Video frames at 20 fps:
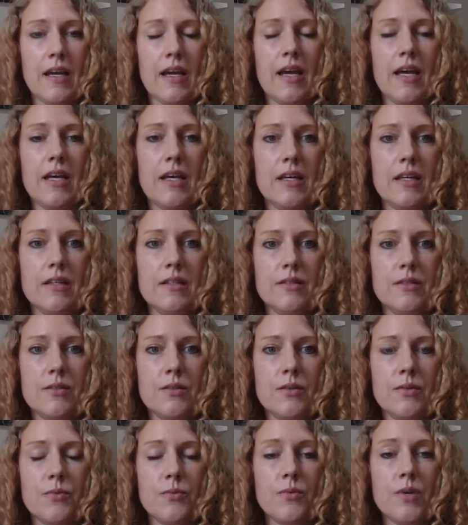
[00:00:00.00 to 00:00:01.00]

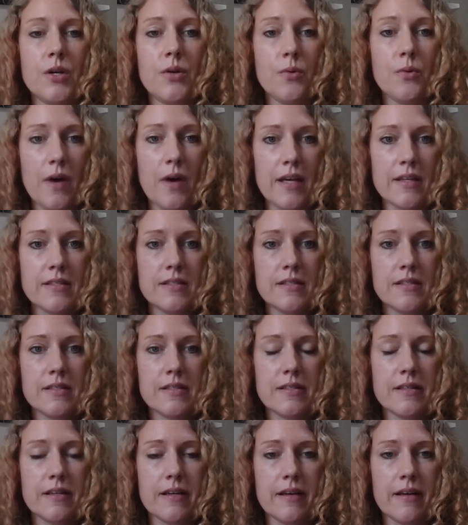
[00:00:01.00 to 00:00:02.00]
and request